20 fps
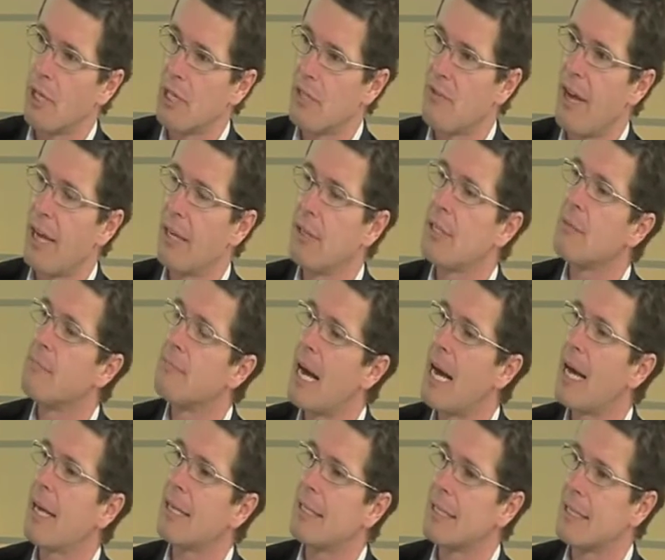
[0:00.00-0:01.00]
these values. The
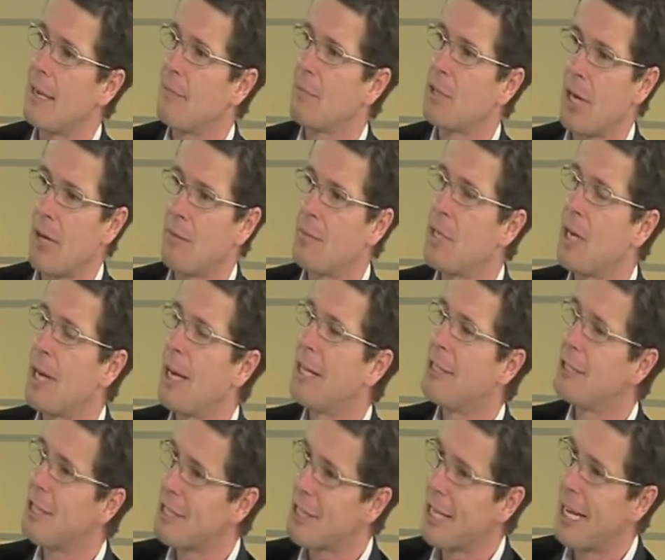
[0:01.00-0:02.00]
market sometimes
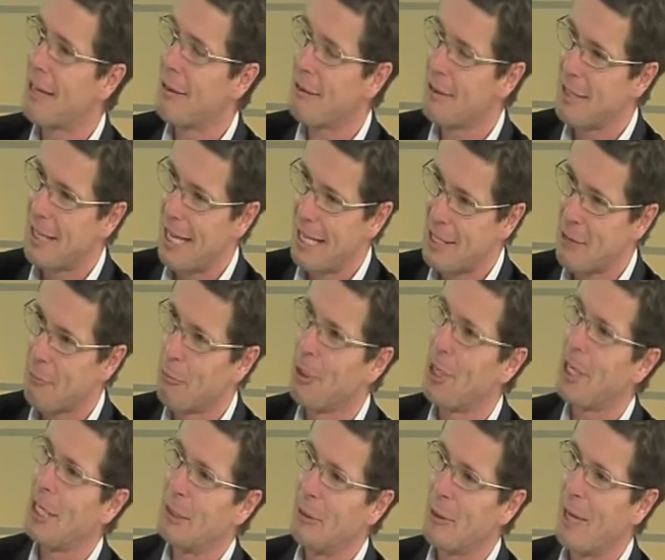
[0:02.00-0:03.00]
just gets a
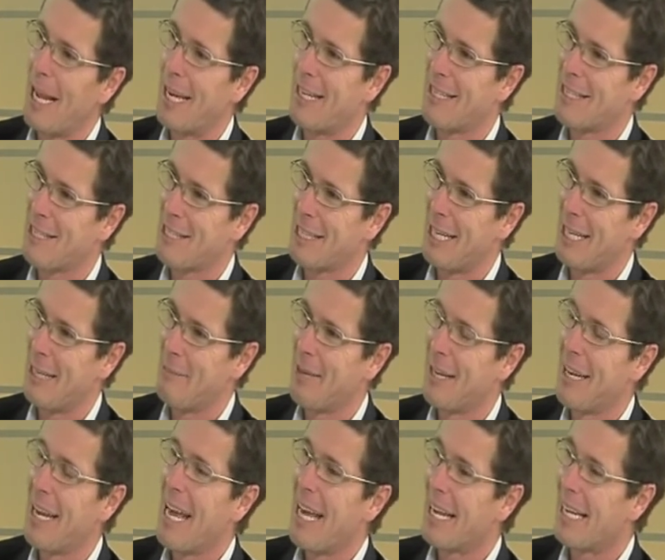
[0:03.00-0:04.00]
really good head of steam
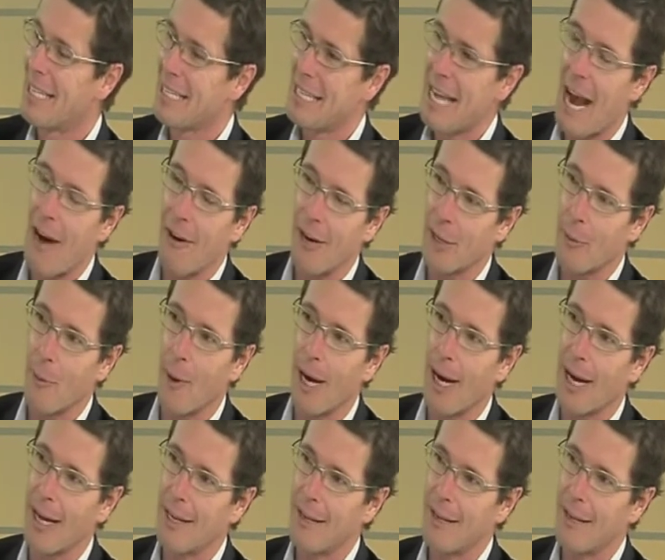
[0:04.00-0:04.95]
and gets carried away.